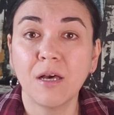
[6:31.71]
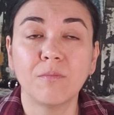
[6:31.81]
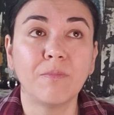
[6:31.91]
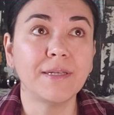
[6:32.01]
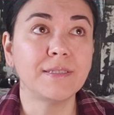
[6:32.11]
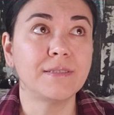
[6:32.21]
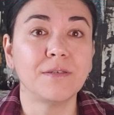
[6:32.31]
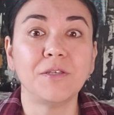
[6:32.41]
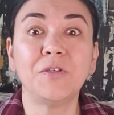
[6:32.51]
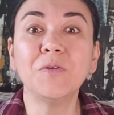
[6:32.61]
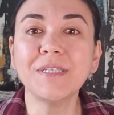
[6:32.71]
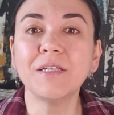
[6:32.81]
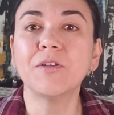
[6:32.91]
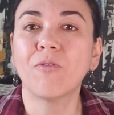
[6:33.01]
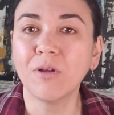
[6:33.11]
But
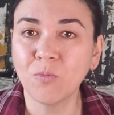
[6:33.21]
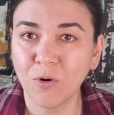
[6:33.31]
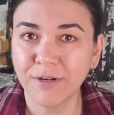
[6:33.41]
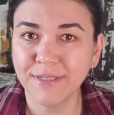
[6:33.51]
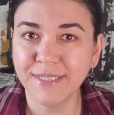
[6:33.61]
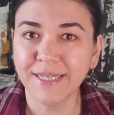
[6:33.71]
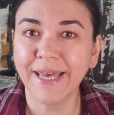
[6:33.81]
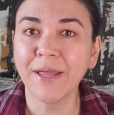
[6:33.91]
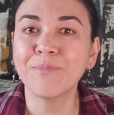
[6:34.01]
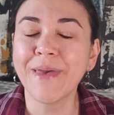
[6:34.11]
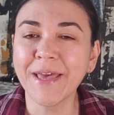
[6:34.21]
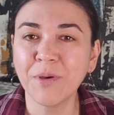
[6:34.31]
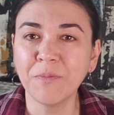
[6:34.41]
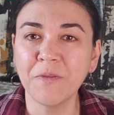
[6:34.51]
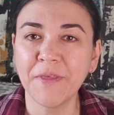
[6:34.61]
using the wrong words can make
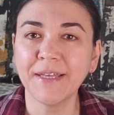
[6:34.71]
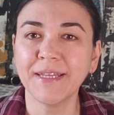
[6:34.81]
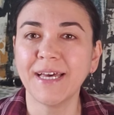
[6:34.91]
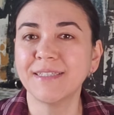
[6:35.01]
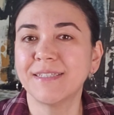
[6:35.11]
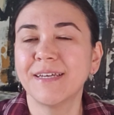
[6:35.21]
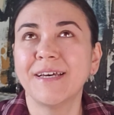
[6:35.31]
people think that